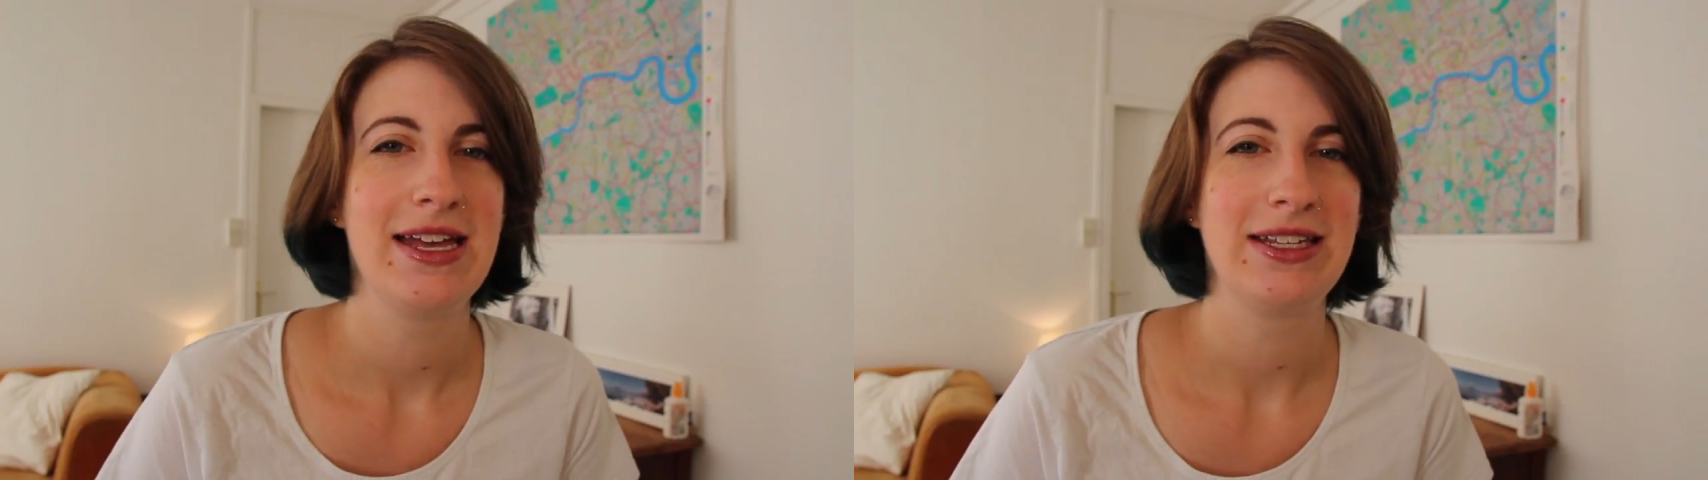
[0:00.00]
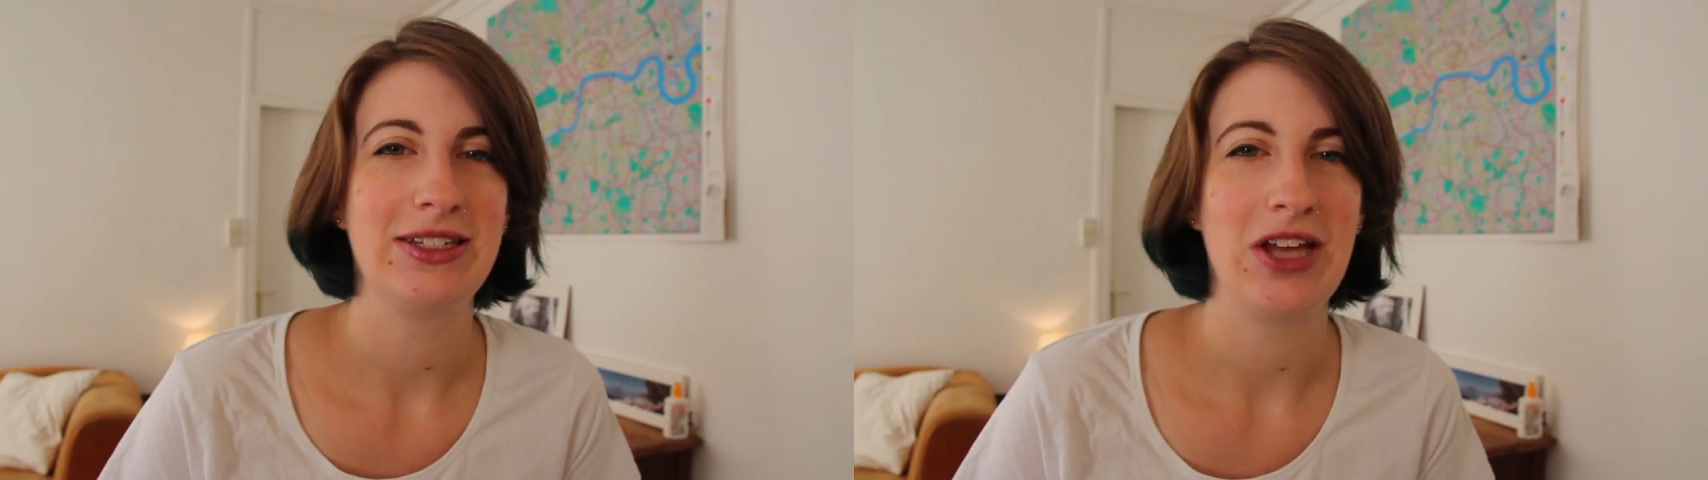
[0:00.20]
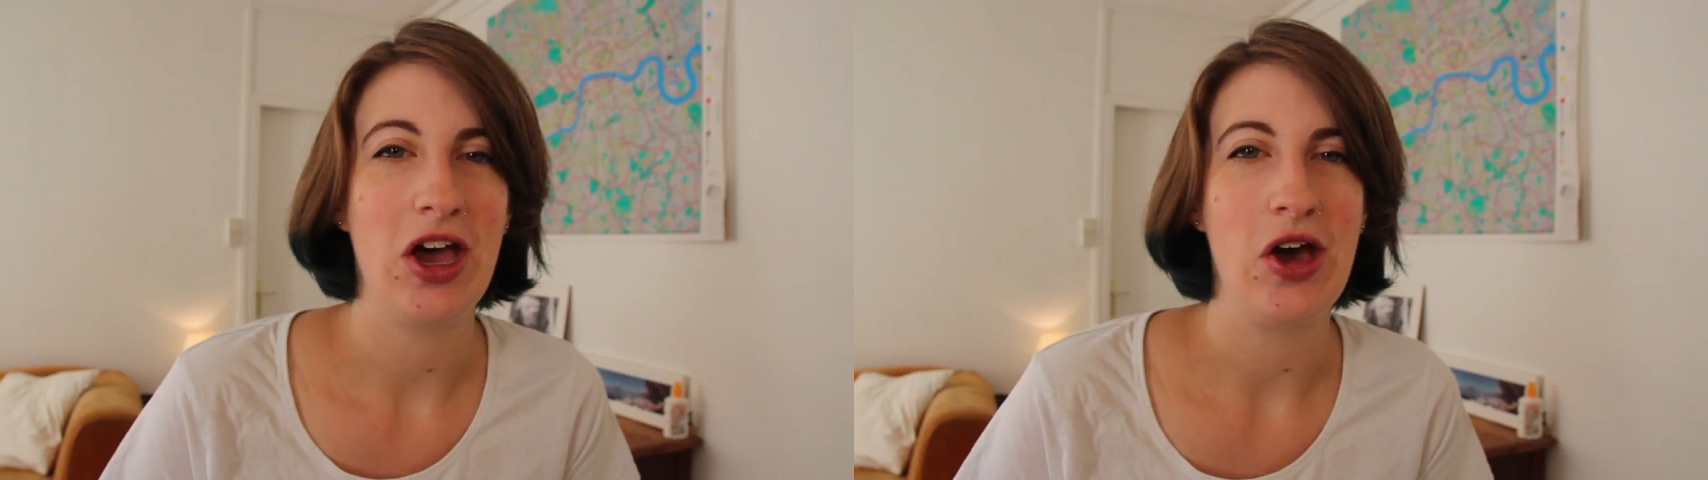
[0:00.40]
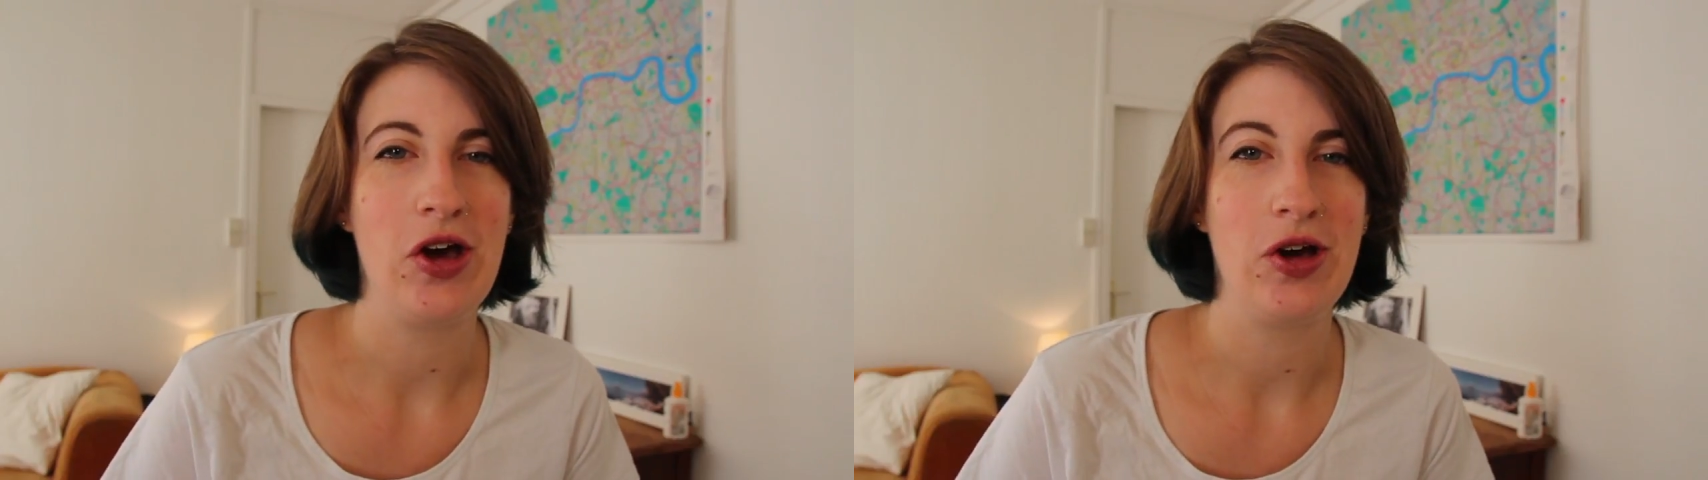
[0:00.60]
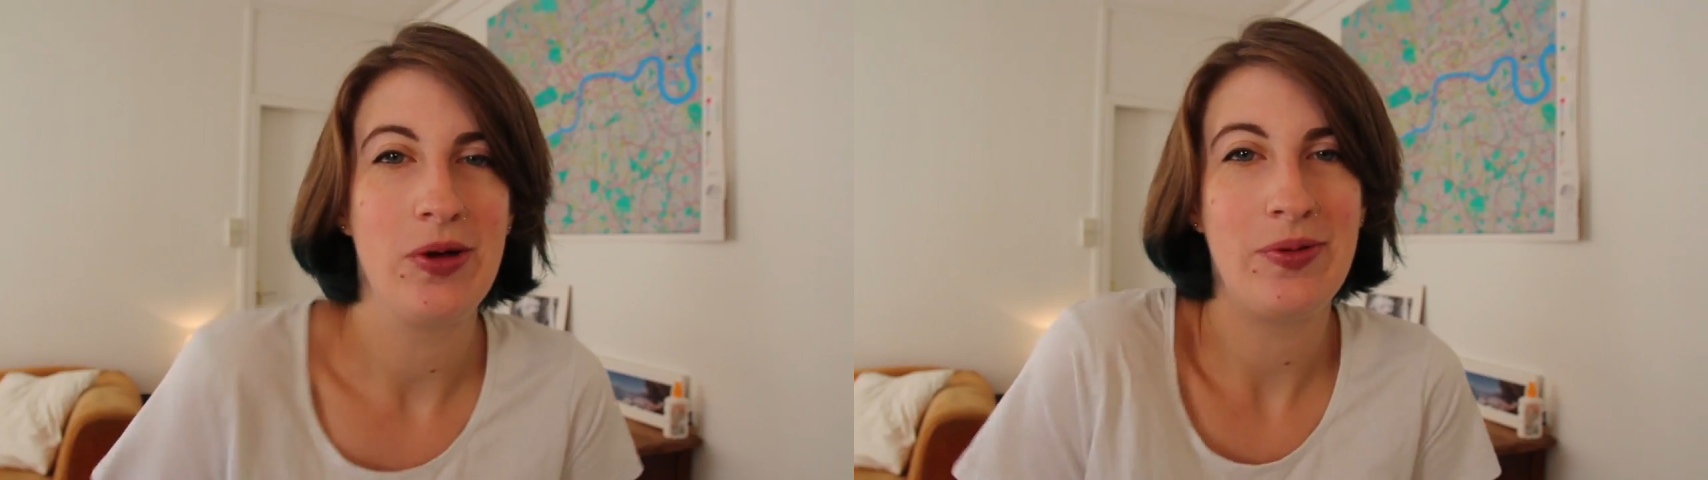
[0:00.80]

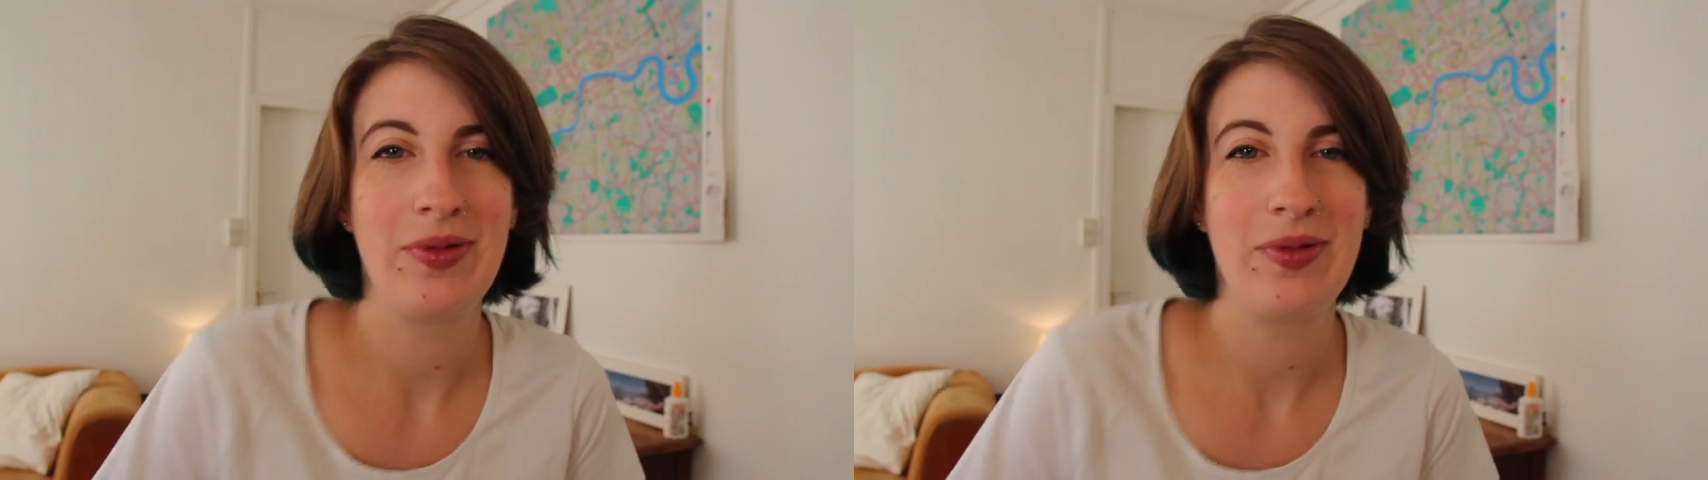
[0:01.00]
So